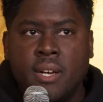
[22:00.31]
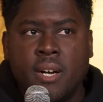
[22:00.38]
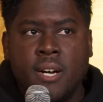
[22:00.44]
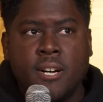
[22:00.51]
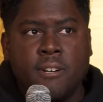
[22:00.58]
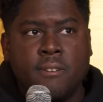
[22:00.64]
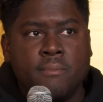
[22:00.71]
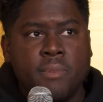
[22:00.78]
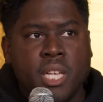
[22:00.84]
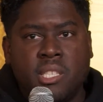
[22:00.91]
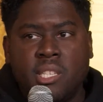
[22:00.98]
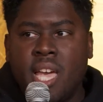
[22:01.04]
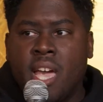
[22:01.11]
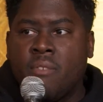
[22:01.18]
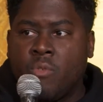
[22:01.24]
Um,
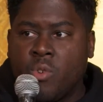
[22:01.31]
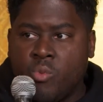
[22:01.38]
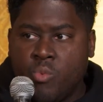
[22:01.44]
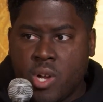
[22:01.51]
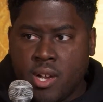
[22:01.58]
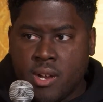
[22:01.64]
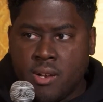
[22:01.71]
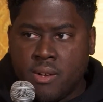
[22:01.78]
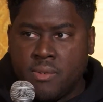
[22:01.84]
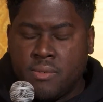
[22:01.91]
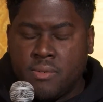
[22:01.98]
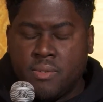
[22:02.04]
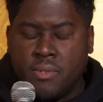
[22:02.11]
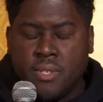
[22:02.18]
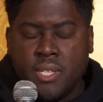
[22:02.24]
it's everywhere.
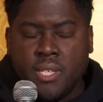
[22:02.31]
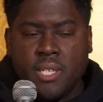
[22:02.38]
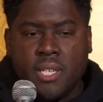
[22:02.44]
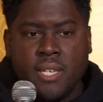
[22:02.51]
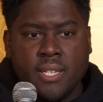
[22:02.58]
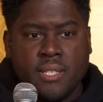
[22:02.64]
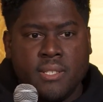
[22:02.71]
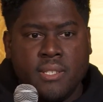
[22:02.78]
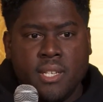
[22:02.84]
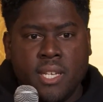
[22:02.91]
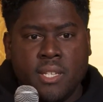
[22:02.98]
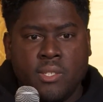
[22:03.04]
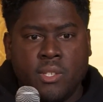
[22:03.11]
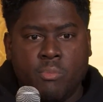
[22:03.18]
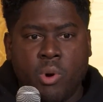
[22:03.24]
It's
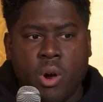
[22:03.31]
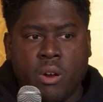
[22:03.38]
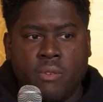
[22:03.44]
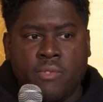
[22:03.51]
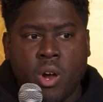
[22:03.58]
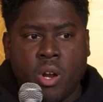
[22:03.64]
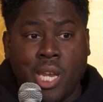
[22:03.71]
it's a part of our